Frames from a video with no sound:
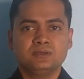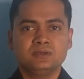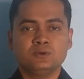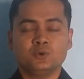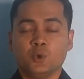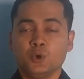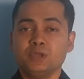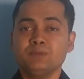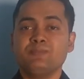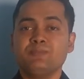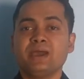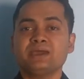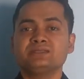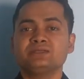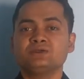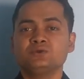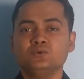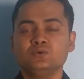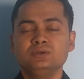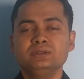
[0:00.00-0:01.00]
Going by
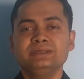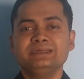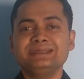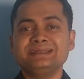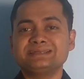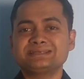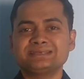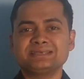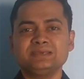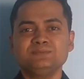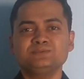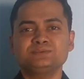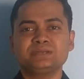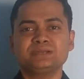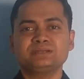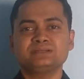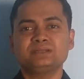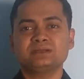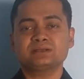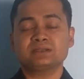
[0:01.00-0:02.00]
the rule, it seems
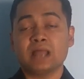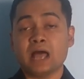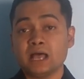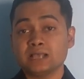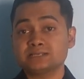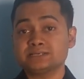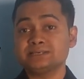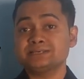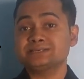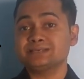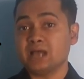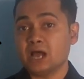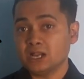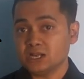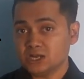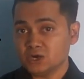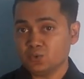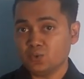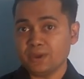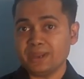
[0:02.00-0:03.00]
that the class is
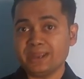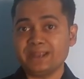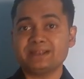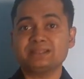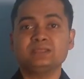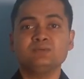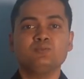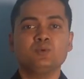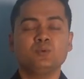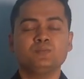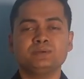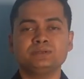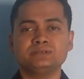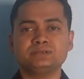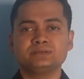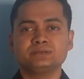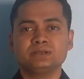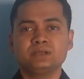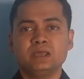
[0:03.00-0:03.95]
underway at the moment.